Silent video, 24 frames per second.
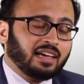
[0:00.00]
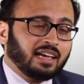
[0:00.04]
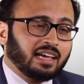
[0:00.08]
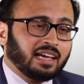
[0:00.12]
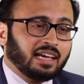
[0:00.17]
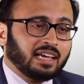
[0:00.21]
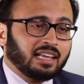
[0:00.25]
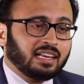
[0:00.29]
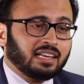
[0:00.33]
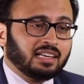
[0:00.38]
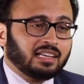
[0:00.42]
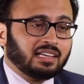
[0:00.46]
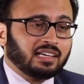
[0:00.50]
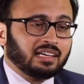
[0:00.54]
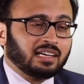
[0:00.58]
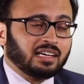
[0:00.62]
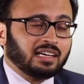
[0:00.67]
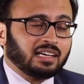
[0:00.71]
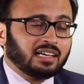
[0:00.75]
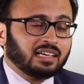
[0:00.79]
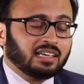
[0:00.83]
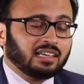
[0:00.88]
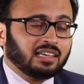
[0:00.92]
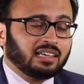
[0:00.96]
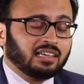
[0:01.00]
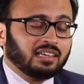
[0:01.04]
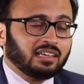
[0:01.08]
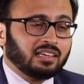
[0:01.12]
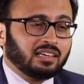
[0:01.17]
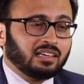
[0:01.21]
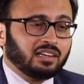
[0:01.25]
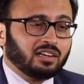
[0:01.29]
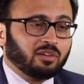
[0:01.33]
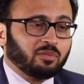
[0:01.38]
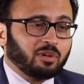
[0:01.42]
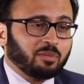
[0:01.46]
And,
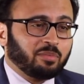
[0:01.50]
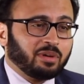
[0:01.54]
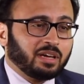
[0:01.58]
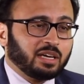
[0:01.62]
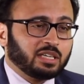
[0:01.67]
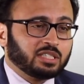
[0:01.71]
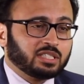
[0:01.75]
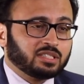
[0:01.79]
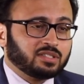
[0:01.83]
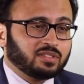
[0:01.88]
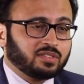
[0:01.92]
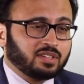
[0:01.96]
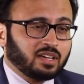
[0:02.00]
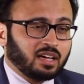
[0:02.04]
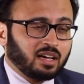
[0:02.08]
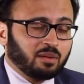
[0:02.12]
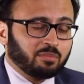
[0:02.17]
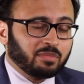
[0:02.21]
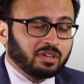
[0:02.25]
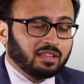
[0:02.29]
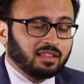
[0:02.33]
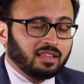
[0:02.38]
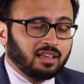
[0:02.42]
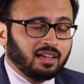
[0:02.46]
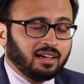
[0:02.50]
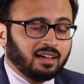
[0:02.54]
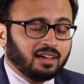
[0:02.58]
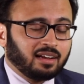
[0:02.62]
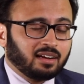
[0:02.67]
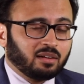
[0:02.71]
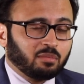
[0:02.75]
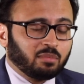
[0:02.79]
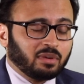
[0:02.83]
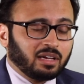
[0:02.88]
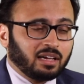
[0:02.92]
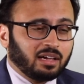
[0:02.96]
you know, my patients have taught me a
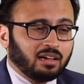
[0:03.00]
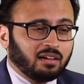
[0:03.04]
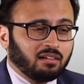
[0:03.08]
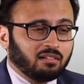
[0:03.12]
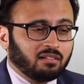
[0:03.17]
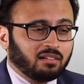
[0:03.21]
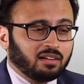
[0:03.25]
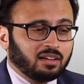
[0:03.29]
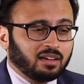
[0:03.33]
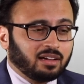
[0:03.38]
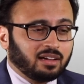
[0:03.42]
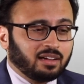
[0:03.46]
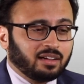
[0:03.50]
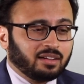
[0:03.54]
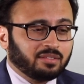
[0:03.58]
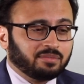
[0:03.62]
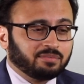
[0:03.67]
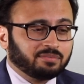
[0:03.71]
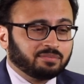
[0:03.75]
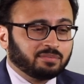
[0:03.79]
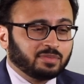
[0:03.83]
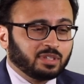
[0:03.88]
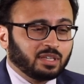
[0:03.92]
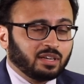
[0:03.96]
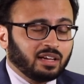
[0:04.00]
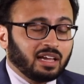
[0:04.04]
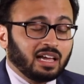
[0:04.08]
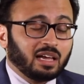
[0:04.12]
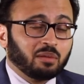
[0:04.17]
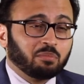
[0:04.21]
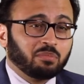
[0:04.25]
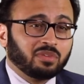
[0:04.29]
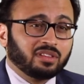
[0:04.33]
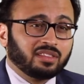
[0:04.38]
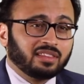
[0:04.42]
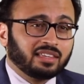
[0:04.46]
lot about
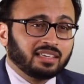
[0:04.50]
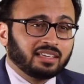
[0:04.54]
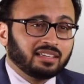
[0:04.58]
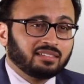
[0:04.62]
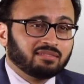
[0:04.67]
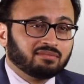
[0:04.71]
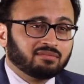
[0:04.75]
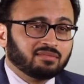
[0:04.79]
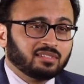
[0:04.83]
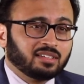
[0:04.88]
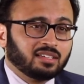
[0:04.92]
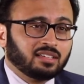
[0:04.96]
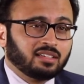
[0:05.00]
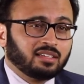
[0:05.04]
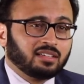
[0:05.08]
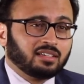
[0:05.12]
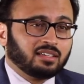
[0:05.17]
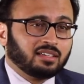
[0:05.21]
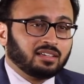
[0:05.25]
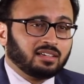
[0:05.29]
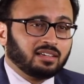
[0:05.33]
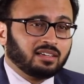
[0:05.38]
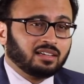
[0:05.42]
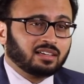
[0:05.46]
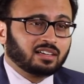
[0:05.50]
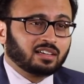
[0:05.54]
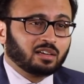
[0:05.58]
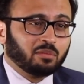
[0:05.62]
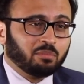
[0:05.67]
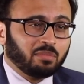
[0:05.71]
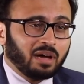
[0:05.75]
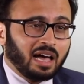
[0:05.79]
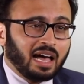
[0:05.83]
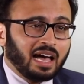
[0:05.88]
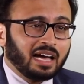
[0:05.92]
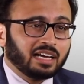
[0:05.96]
empathy,
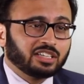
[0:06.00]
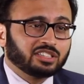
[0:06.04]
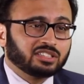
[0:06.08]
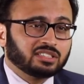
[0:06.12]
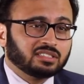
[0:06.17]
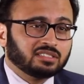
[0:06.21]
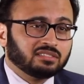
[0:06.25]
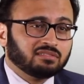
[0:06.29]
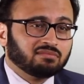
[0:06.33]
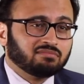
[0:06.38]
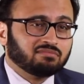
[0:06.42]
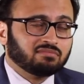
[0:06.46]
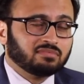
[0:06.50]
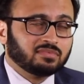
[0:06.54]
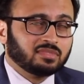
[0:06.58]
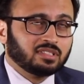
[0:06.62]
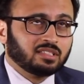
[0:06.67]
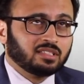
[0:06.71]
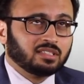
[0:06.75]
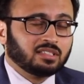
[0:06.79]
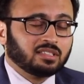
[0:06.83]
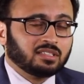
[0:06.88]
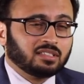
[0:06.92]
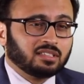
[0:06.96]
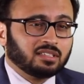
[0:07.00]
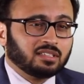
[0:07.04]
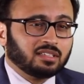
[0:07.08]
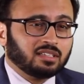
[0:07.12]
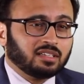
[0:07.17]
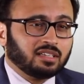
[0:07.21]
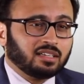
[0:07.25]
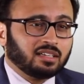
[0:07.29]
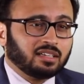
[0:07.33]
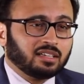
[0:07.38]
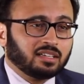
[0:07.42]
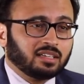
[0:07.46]
compassion,
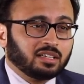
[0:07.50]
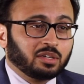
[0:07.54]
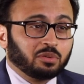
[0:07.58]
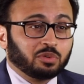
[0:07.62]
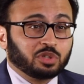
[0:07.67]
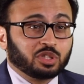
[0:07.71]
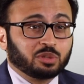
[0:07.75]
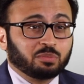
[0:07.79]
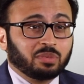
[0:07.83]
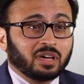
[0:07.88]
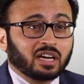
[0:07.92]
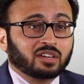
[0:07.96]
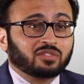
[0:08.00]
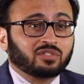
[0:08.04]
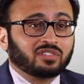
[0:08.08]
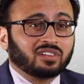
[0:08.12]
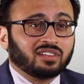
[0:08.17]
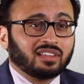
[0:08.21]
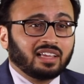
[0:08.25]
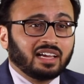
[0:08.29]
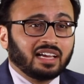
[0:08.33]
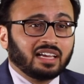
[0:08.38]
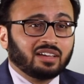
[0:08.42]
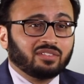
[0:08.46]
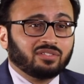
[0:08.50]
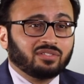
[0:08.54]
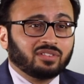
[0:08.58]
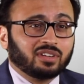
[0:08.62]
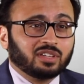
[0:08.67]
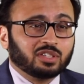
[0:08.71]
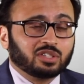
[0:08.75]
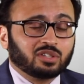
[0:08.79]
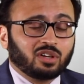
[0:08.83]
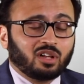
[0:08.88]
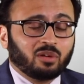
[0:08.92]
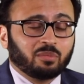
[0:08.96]
you know, respect for life.
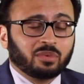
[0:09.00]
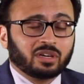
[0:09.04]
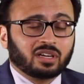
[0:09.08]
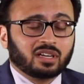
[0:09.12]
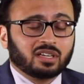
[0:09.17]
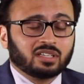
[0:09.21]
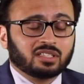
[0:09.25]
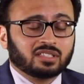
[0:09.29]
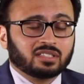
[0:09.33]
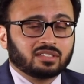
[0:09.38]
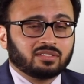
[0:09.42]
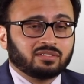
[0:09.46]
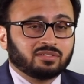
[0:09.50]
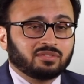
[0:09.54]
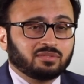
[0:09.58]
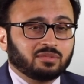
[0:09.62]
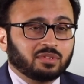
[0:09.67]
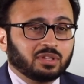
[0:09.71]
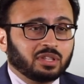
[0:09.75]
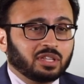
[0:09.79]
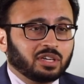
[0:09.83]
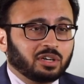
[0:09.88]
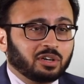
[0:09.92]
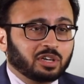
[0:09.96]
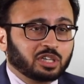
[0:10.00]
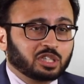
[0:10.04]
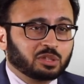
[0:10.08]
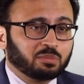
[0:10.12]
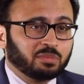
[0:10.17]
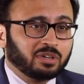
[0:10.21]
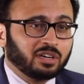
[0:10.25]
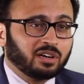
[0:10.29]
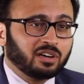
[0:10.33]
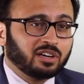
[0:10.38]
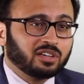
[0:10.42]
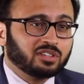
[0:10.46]
And it's all because of their
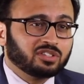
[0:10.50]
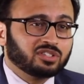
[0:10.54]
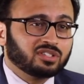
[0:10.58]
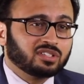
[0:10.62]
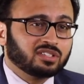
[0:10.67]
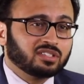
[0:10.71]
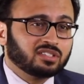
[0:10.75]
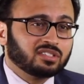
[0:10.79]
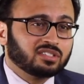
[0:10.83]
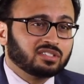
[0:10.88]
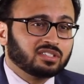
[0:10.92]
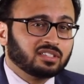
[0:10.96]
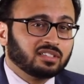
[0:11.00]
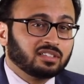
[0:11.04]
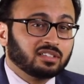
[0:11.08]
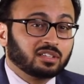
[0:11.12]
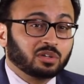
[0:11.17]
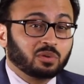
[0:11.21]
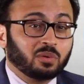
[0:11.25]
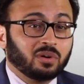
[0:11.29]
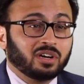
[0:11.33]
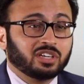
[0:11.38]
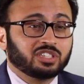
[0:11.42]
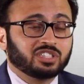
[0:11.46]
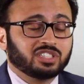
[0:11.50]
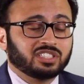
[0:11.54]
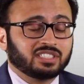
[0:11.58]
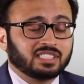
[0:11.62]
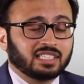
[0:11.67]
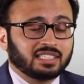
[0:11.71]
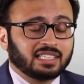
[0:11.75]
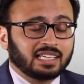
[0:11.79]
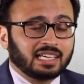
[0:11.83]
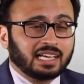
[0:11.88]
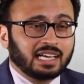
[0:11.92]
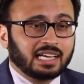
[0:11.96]
experiences and the questions
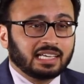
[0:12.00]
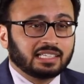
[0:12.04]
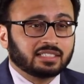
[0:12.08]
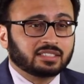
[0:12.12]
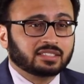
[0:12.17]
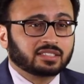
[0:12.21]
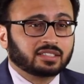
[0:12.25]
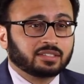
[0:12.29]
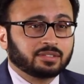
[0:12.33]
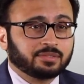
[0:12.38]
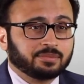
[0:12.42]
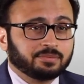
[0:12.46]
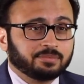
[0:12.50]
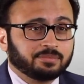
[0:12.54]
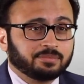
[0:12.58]
that they ask.